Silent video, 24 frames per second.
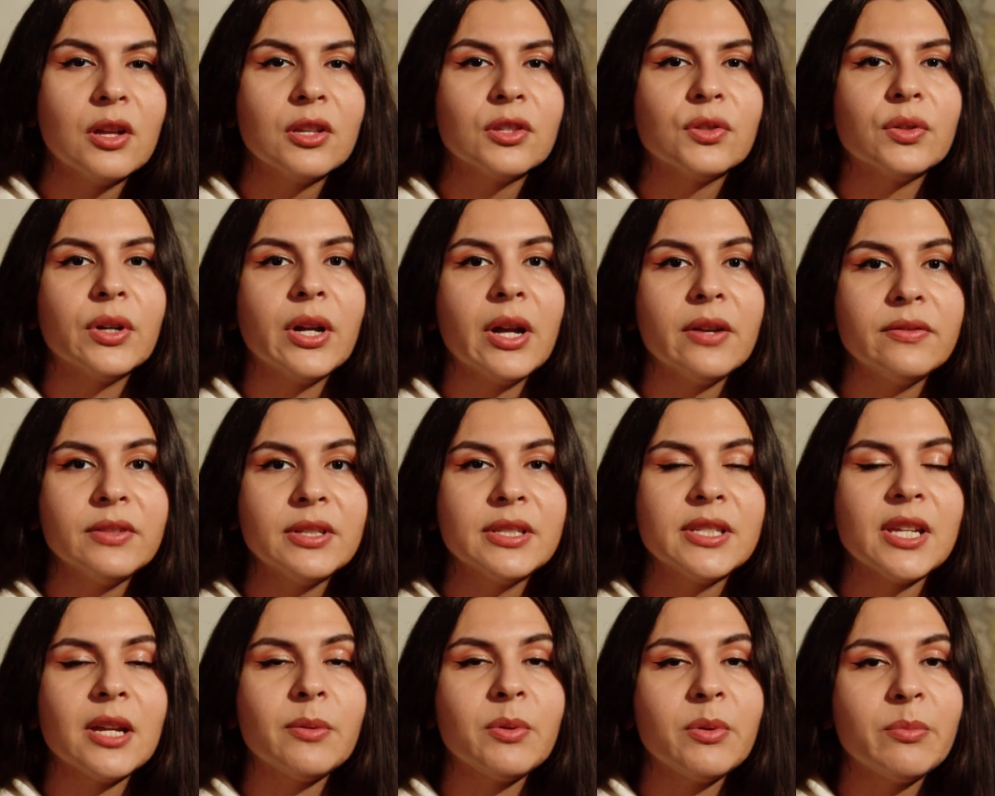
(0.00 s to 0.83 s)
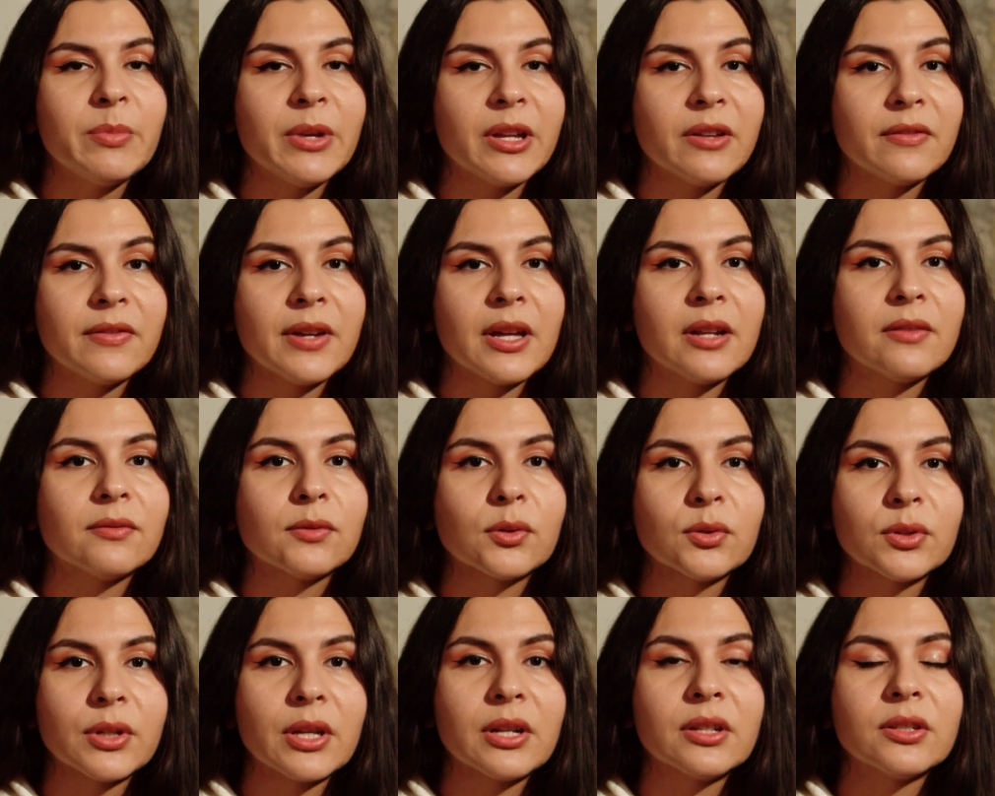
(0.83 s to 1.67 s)
So I have to say I'm a big fan of
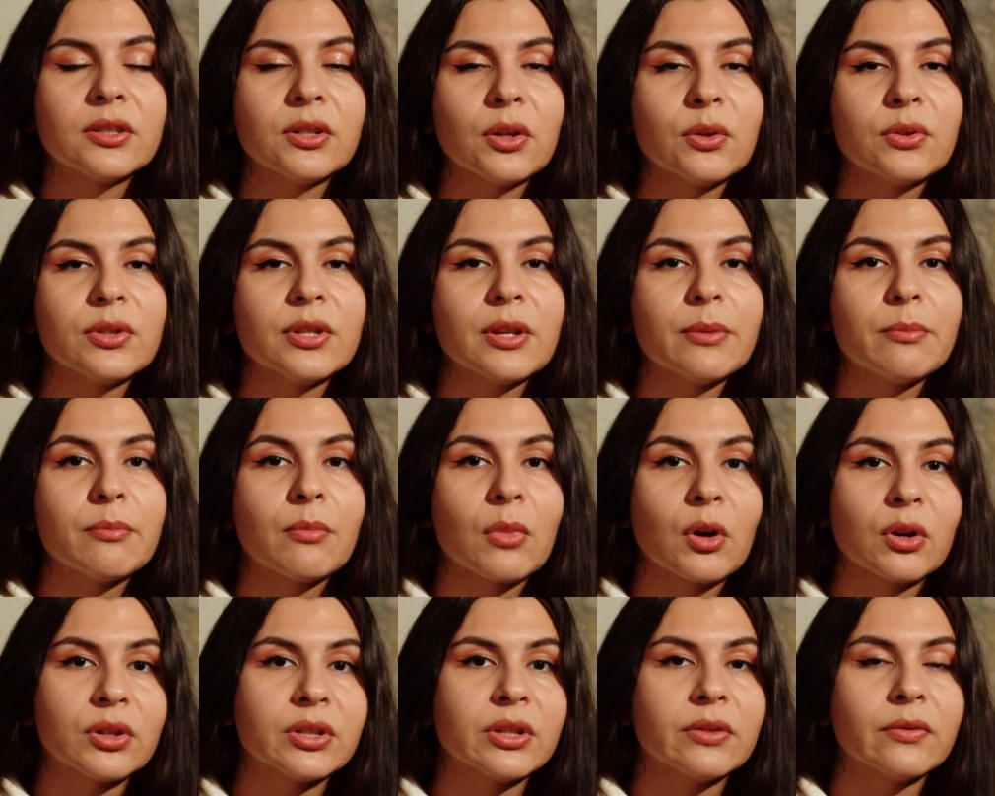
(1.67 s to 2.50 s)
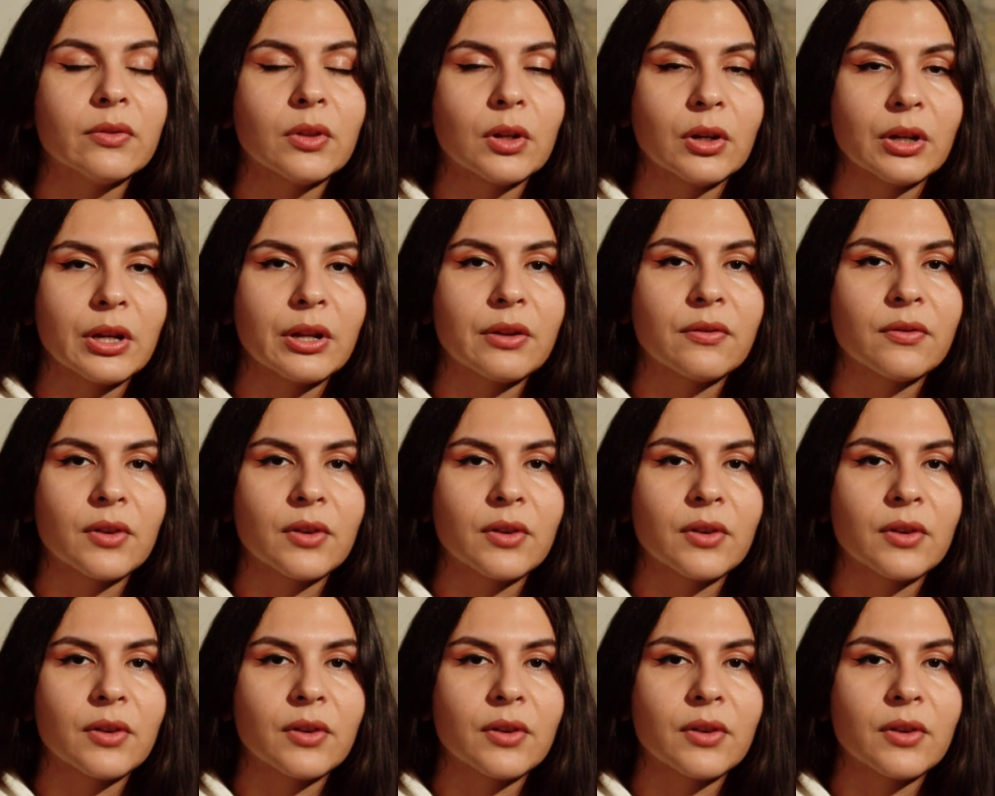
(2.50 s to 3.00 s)
Rosetta Stone's immersive learning